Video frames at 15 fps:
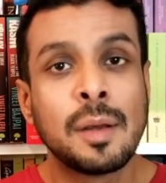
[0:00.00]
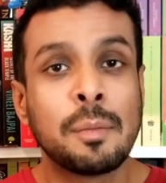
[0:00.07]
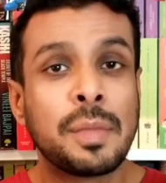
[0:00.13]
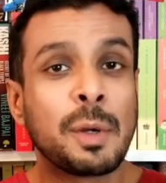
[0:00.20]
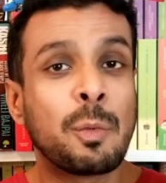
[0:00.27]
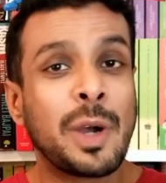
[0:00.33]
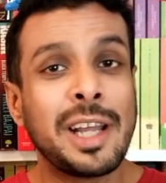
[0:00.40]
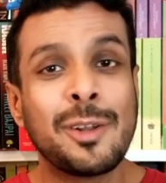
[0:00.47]
But
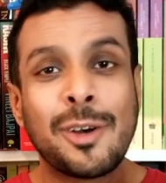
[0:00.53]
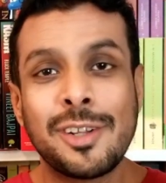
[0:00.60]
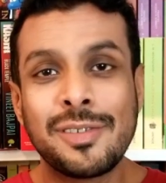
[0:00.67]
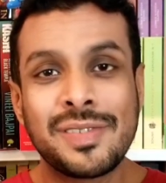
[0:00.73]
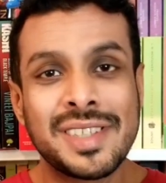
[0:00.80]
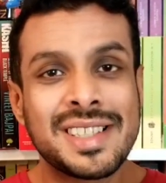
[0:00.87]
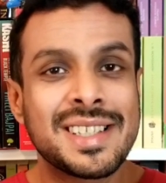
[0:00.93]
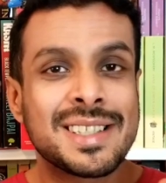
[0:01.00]
while all of
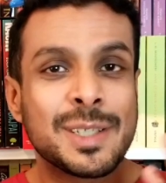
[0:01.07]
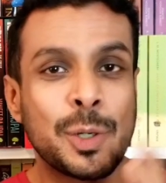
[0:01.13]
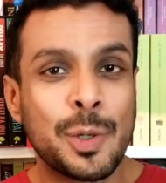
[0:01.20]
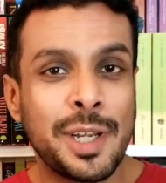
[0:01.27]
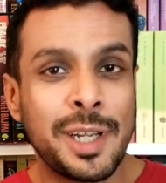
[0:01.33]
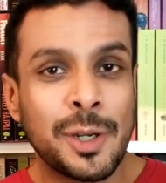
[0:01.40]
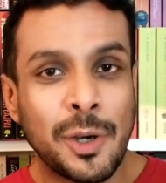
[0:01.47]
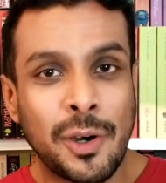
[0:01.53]
this is
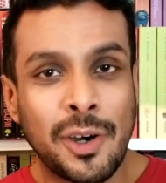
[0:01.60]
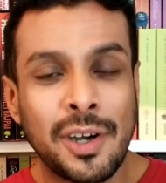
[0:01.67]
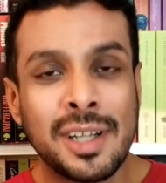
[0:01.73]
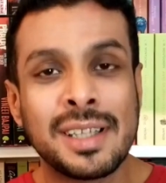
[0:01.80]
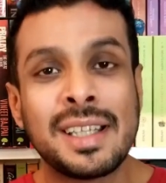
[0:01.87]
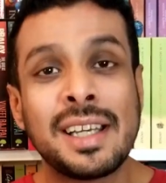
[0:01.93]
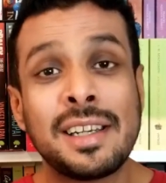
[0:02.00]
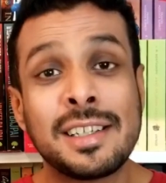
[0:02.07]
going on,
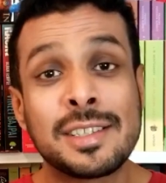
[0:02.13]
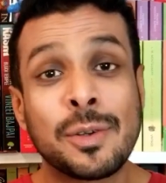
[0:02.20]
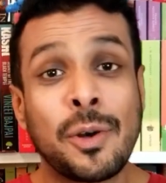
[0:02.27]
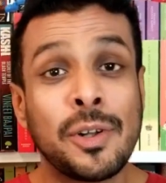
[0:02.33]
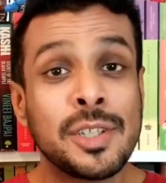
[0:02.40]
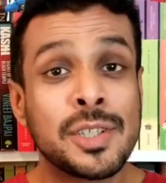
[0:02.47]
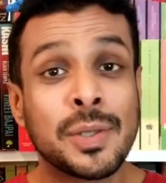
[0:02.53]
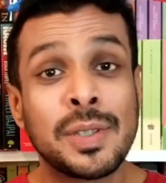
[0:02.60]
there is
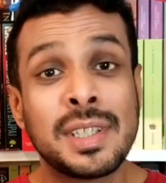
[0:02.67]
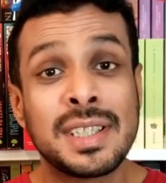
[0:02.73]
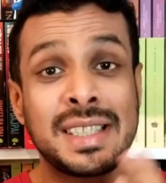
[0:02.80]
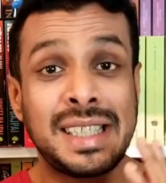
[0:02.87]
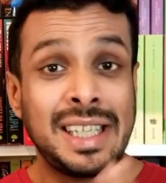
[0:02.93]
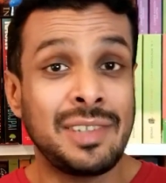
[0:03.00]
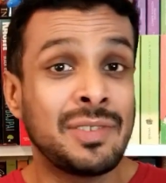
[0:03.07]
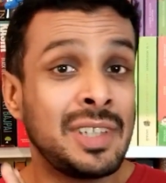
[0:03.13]
also this
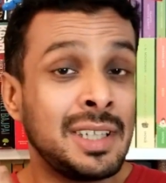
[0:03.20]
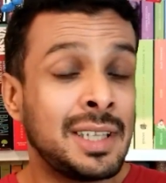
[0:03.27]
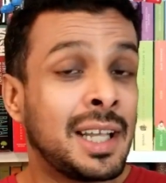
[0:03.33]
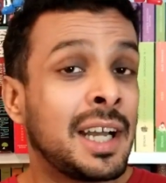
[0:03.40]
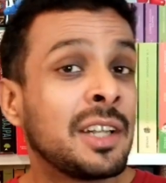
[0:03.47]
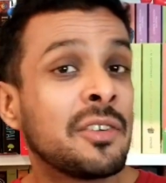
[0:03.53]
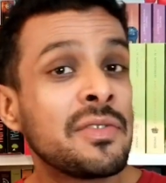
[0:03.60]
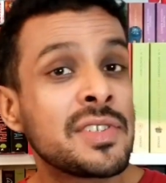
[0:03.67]
evil clan
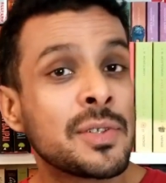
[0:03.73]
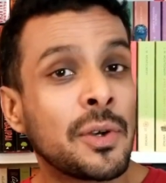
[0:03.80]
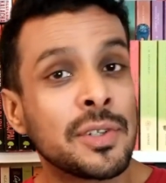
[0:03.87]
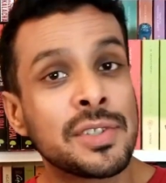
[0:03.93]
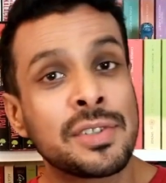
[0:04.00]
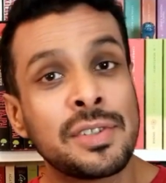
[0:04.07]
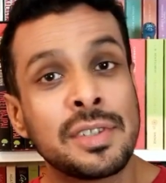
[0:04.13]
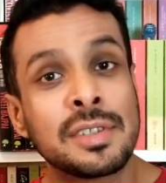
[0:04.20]
of
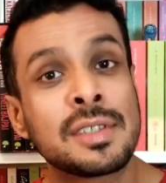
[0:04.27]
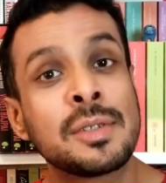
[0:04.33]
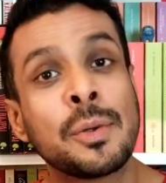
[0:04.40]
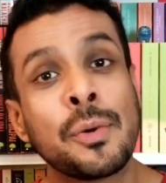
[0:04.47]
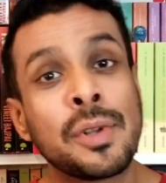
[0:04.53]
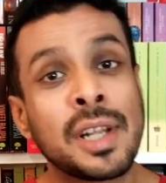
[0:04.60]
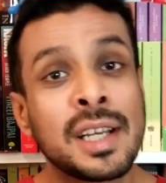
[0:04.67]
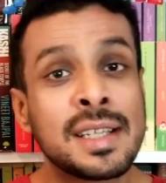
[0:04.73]
sorcerers
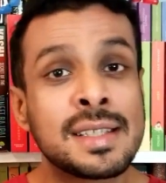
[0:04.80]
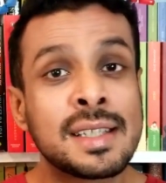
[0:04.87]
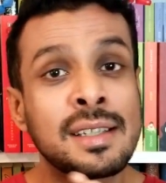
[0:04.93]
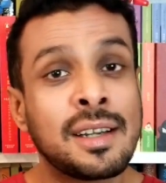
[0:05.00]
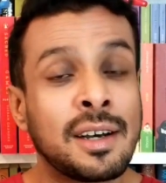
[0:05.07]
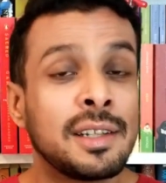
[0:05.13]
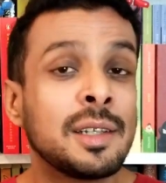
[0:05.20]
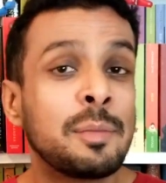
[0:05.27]
known as the
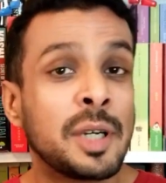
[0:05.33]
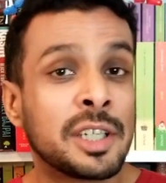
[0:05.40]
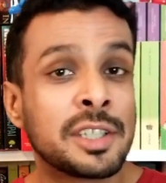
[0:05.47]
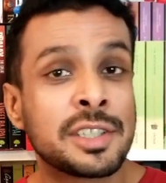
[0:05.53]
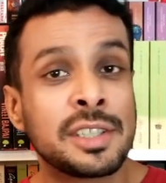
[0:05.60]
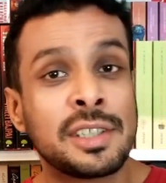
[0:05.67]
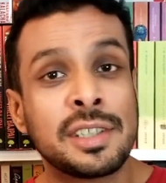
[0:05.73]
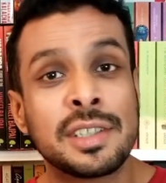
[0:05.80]

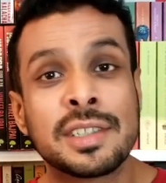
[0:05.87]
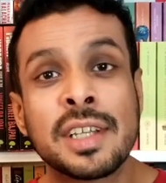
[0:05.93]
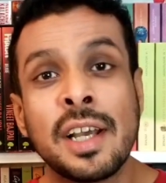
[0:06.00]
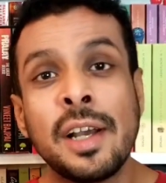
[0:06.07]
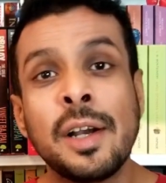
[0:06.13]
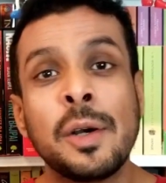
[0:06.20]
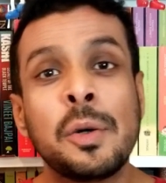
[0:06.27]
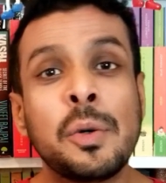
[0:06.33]
Kalabakshas,
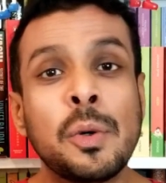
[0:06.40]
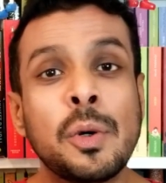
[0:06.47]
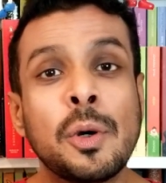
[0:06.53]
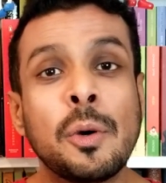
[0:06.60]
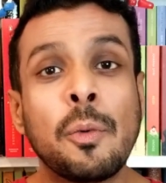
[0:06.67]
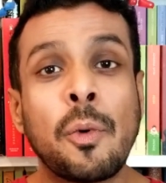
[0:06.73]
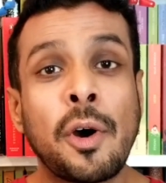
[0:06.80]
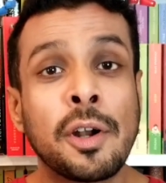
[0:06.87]
who
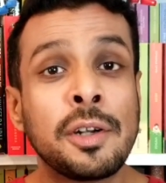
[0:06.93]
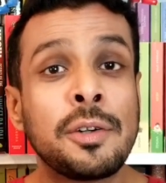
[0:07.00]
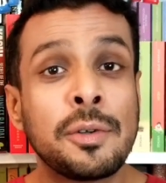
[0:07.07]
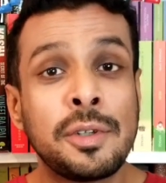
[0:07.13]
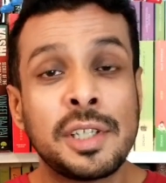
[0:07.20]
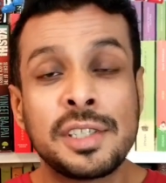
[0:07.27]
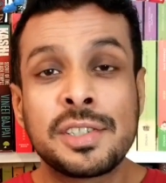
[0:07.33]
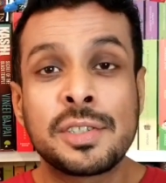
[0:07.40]
want to
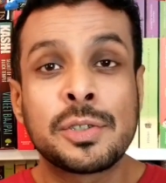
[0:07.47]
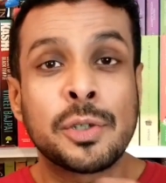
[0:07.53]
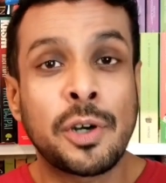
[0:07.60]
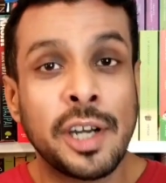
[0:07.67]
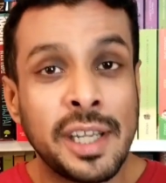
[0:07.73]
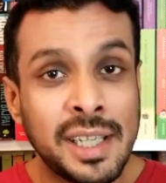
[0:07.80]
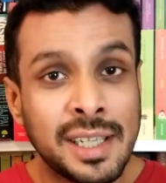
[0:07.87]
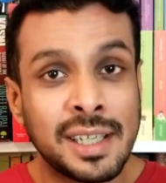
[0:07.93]

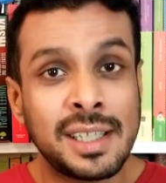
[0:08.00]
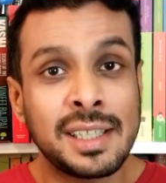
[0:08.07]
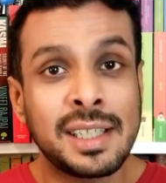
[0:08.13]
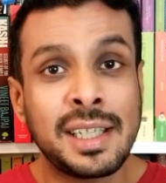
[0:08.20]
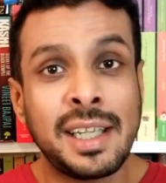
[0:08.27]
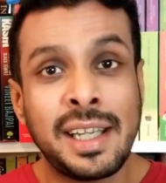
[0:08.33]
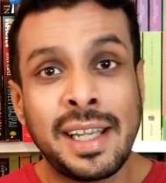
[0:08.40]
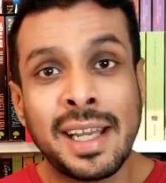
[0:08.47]
destroy
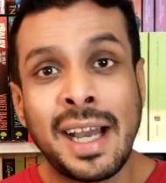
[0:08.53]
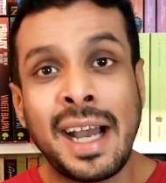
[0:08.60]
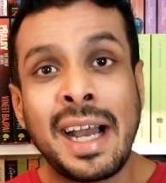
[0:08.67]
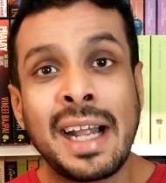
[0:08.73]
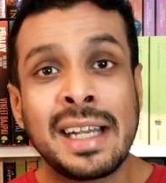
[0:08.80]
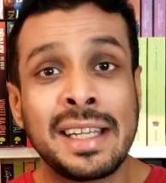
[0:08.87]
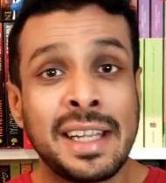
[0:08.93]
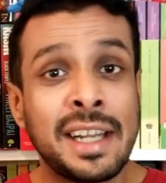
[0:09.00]
Kalki
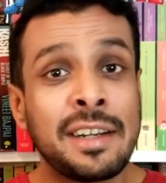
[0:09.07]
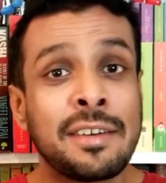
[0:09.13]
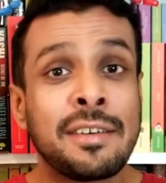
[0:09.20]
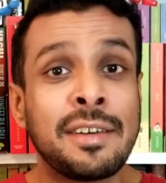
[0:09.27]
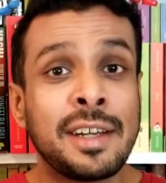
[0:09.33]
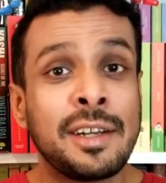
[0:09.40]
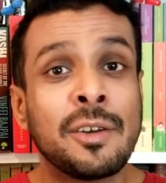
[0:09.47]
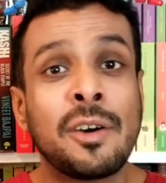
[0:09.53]
and get
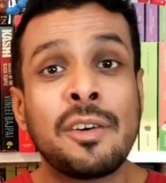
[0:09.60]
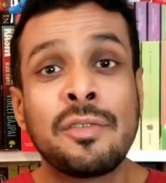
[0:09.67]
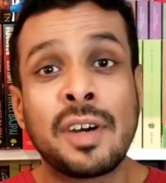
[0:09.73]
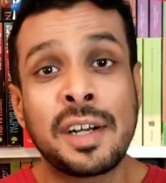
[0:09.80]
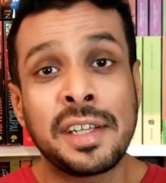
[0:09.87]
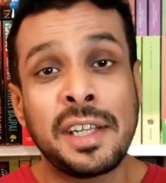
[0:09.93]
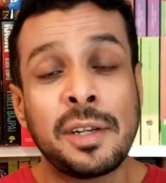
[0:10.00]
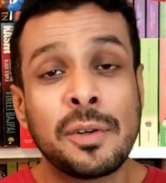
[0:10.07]
rid of
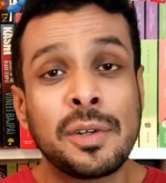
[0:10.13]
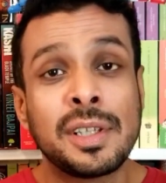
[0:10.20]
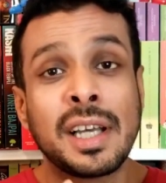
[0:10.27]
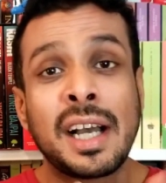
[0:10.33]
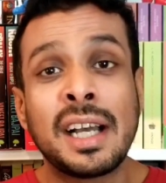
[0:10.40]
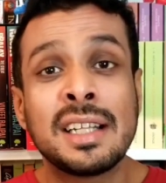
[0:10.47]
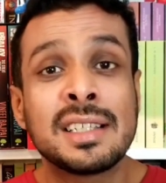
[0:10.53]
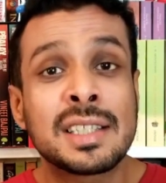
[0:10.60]
Anirudh
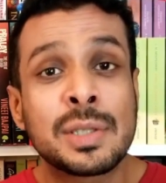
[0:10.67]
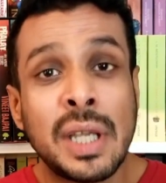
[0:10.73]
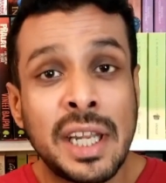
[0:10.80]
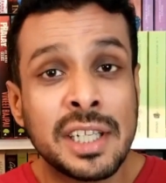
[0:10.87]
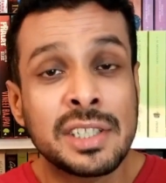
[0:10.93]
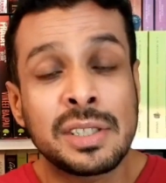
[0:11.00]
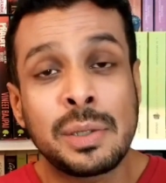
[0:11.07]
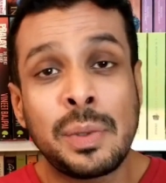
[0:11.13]
and
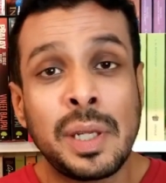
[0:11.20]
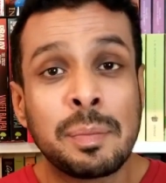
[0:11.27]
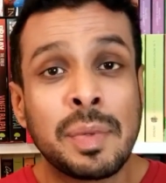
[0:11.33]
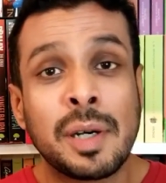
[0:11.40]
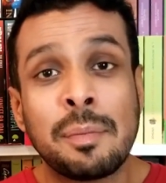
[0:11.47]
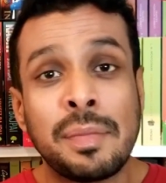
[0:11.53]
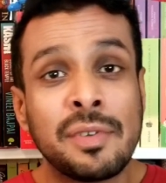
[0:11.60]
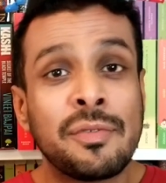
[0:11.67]
Sage
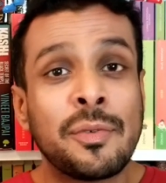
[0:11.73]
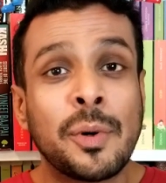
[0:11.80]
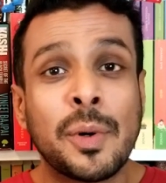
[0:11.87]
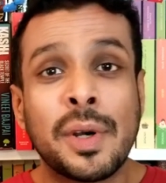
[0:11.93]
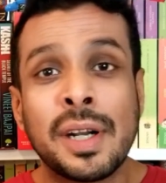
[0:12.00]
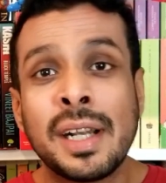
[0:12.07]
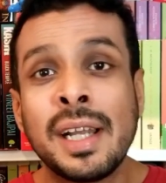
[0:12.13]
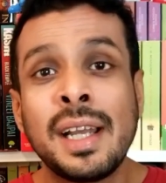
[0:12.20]
Dweepa
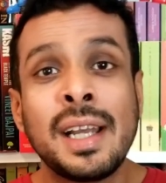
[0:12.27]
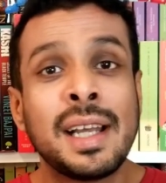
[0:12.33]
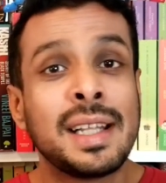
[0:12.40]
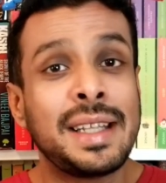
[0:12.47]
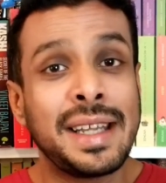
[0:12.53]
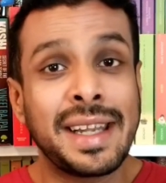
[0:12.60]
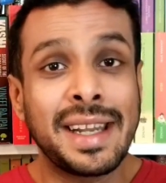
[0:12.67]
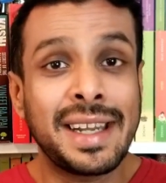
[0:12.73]
before they
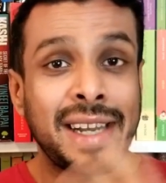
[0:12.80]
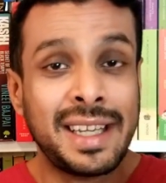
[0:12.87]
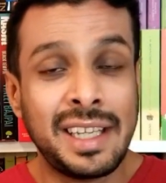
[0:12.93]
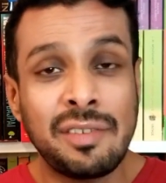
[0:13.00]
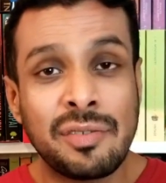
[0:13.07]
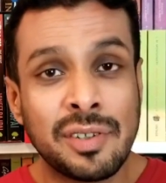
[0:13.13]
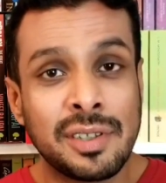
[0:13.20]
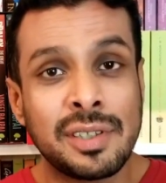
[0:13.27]
get any
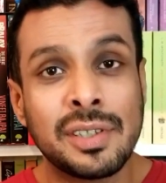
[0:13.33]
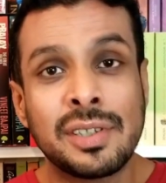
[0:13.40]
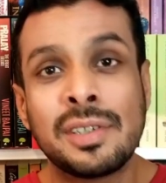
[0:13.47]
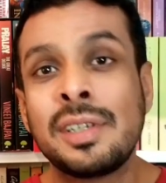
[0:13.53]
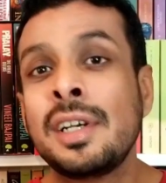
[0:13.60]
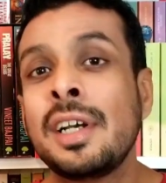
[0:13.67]
further.